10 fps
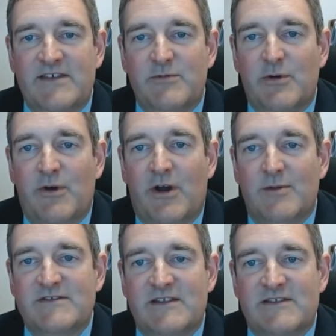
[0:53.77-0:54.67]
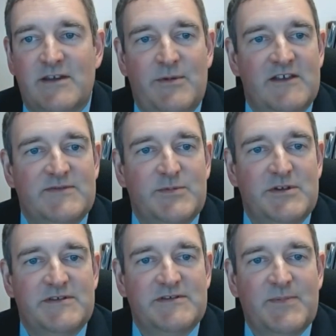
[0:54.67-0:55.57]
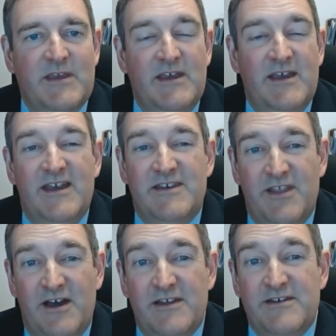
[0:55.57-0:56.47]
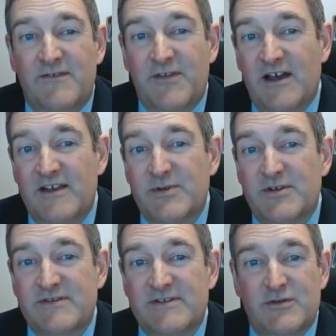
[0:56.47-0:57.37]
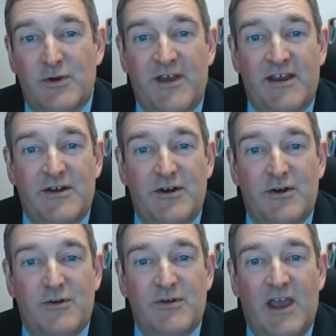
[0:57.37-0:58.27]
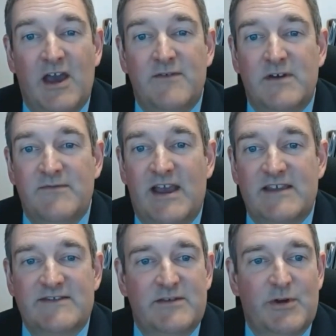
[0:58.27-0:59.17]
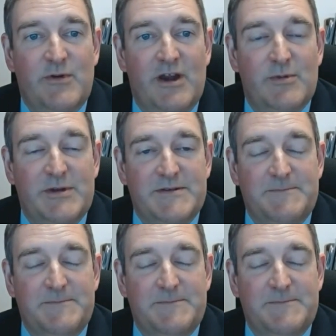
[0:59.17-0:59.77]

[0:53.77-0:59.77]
requirements at some hospitals. None of the hospitals in North Idaho have a vaccine requirement.